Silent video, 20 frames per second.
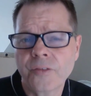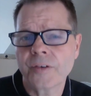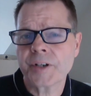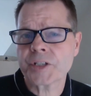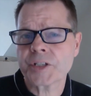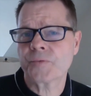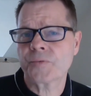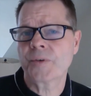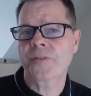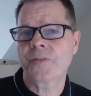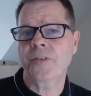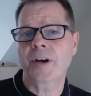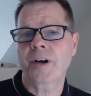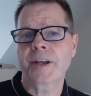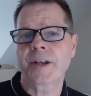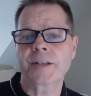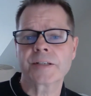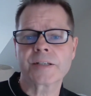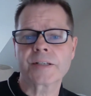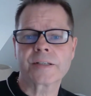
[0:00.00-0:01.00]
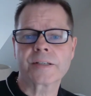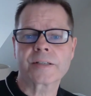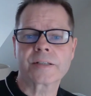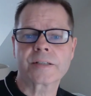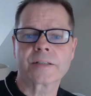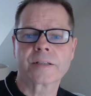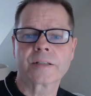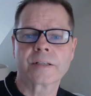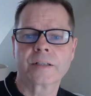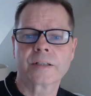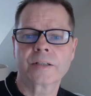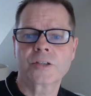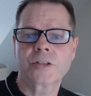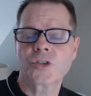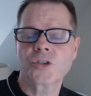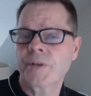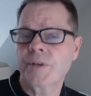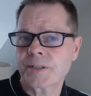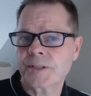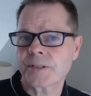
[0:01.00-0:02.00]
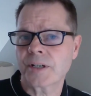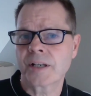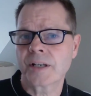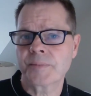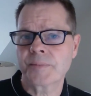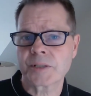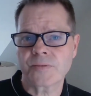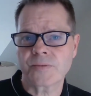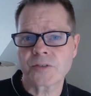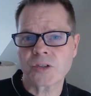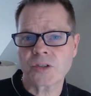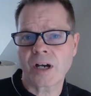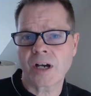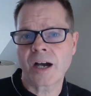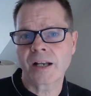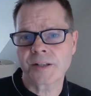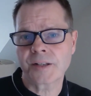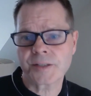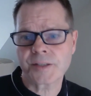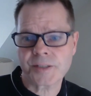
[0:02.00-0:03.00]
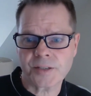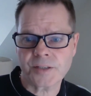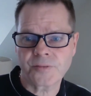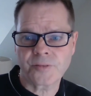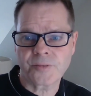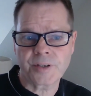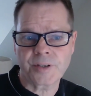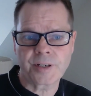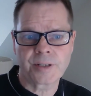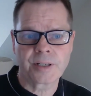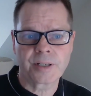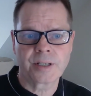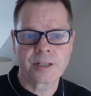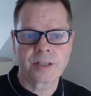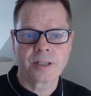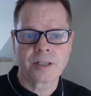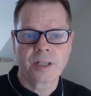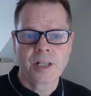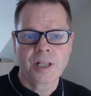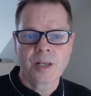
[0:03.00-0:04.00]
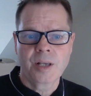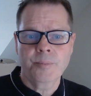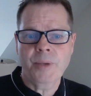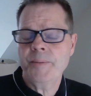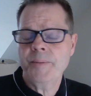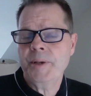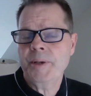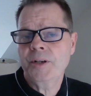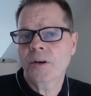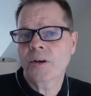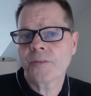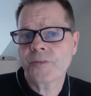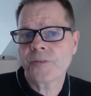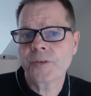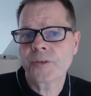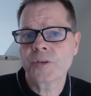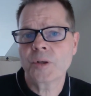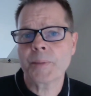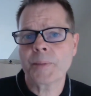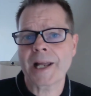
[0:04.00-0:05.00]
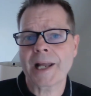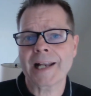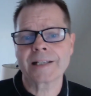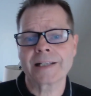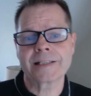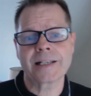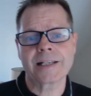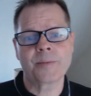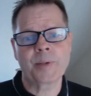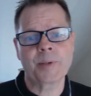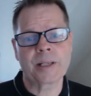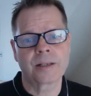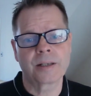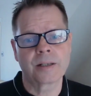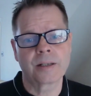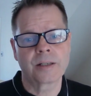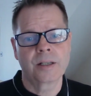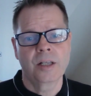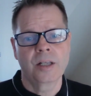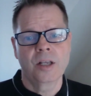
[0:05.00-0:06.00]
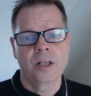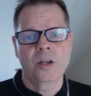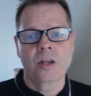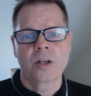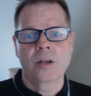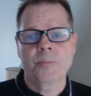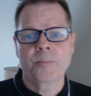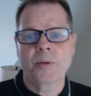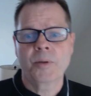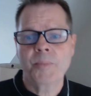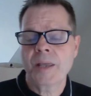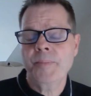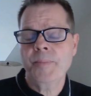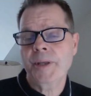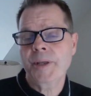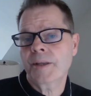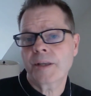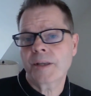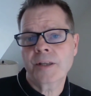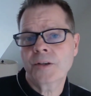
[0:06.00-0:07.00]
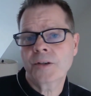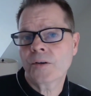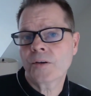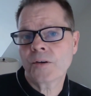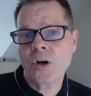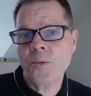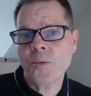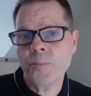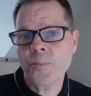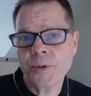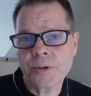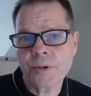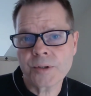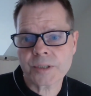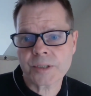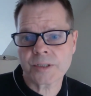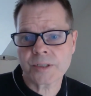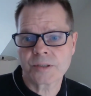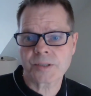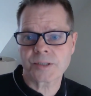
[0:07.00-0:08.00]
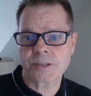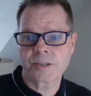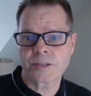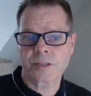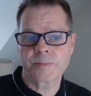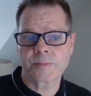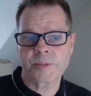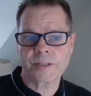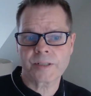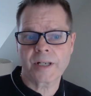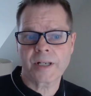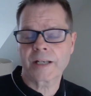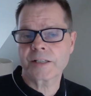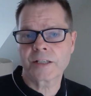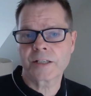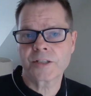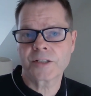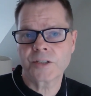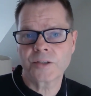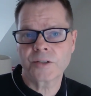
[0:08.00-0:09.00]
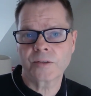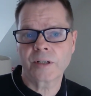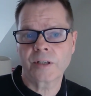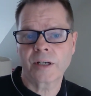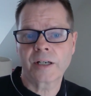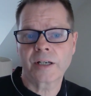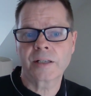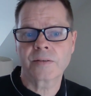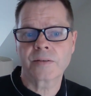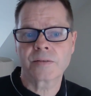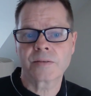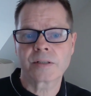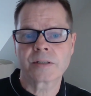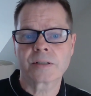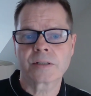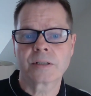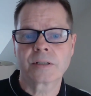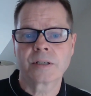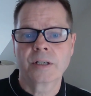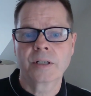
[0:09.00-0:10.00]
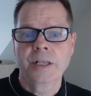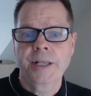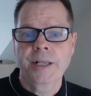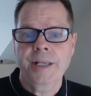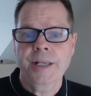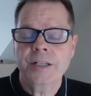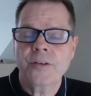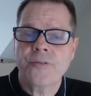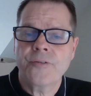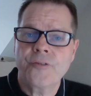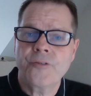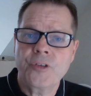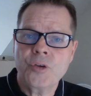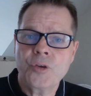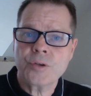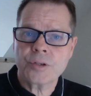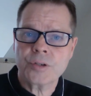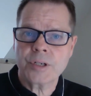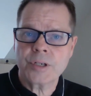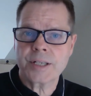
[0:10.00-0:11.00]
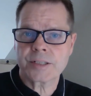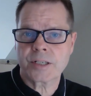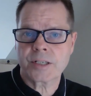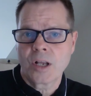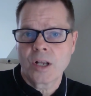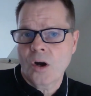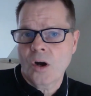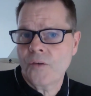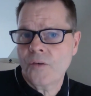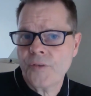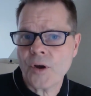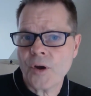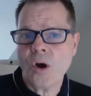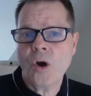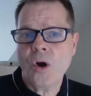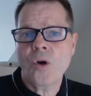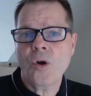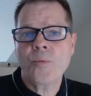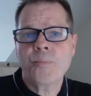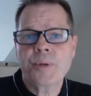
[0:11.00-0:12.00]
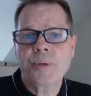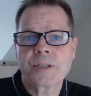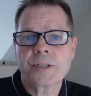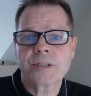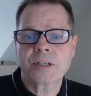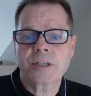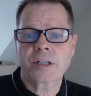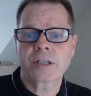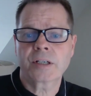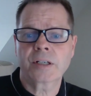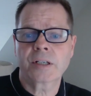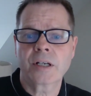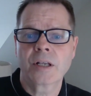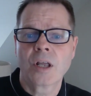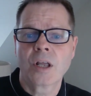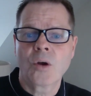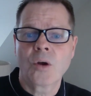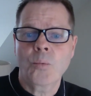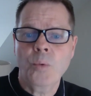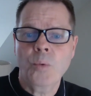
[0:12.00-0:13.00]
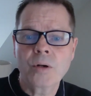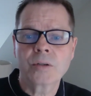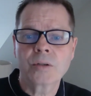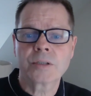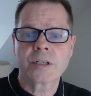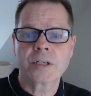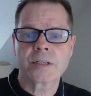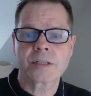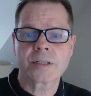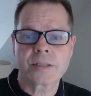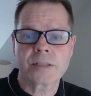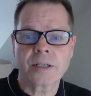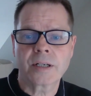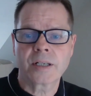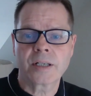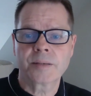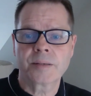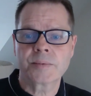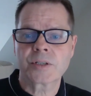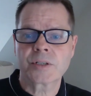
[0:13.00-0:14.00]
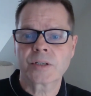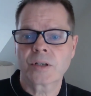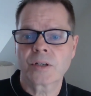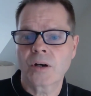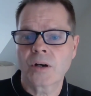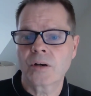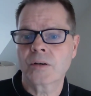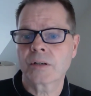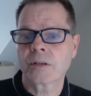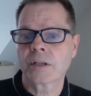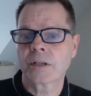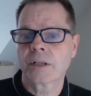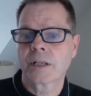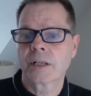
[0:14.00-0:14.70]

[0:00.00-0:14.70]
us, refines us during times of trial and suffering. Maybe not through the pandemic, but maybe in your own personal circumstances in your lives. In the furnace of your own particular wilderness times, God